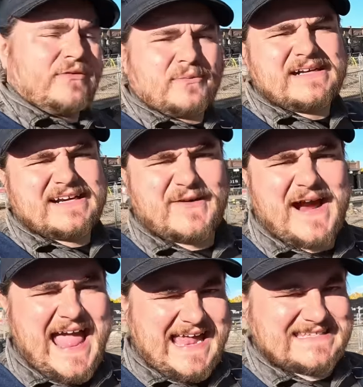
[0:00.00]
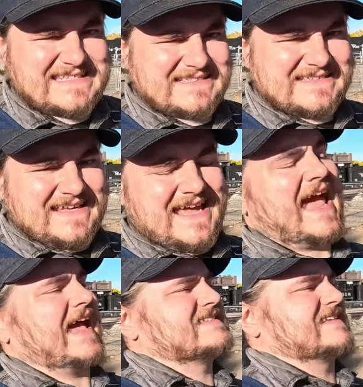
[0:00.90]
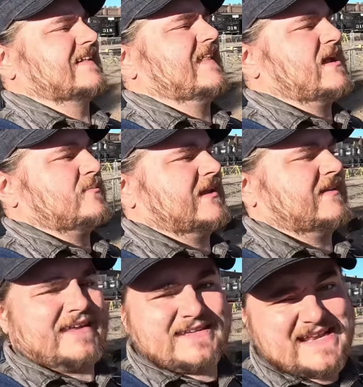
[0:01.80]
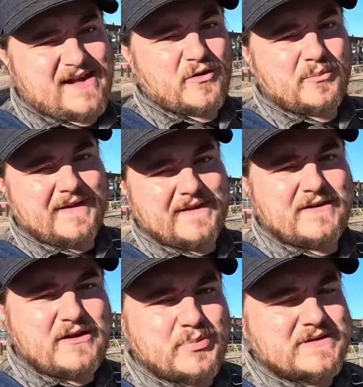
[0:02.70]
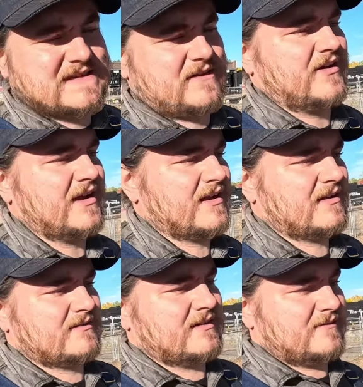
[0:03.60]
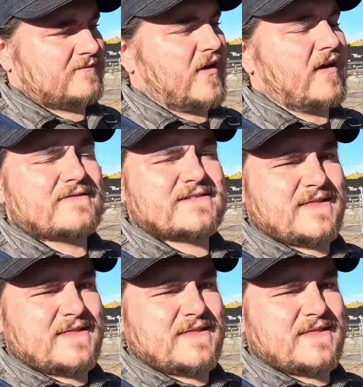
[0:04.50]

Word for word: the Rio Grande has an alignment that is now owned by the Union Pacific. It involves